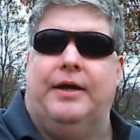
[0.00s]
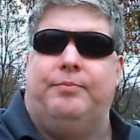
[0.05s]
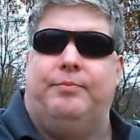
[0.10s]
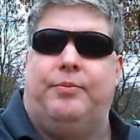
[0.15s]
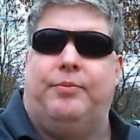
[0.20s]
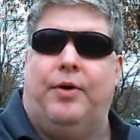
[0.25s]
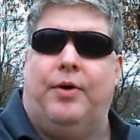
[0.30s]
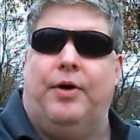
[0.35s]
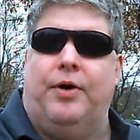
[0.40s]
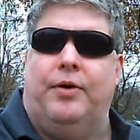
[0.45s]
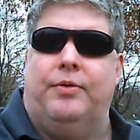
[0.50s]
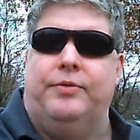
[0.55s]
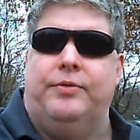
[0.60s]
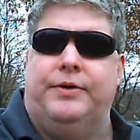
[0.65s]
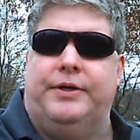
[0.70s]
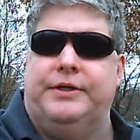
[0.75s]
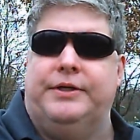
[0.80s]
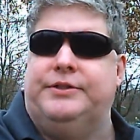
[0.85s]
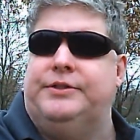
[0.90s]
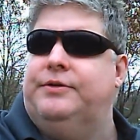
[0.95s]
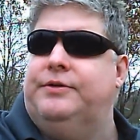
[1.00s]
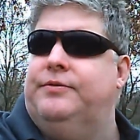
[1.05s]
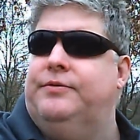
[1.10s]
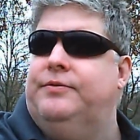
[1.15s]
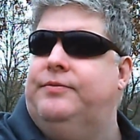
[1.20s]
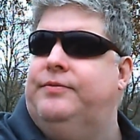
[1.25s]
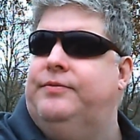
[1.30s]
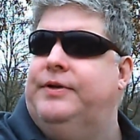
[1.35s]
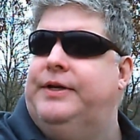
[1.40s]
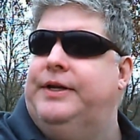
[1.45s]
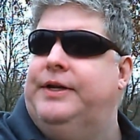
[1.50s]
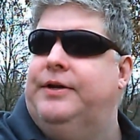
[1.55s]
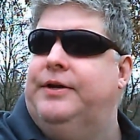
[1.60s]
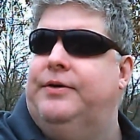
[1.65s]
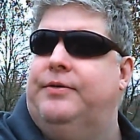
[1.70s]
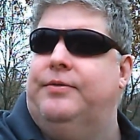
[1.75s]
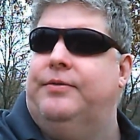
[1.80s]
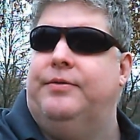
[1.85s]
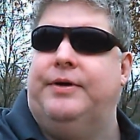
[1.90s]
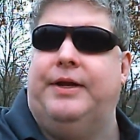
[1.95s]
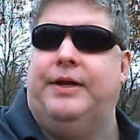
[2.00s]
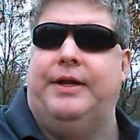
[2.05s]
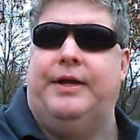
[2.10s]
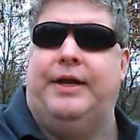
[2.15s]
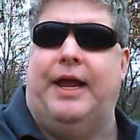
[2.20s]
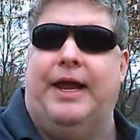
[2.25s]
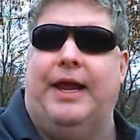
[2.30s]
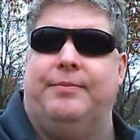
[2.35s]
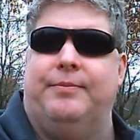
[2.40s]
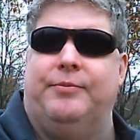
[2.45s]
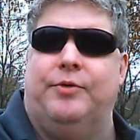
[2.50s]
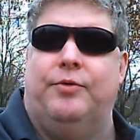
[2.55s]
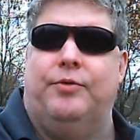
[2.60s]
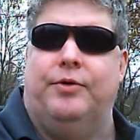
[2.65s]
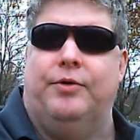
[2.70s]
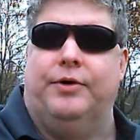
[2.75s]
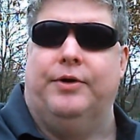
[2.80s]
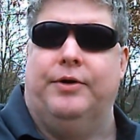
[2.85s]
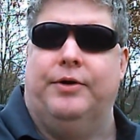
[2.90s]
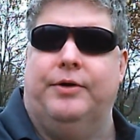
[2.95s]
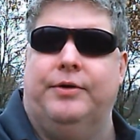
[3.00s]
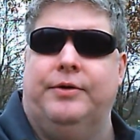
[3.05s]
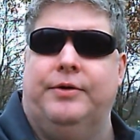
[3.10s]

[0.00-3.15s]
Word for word: Pro digital video camcorder,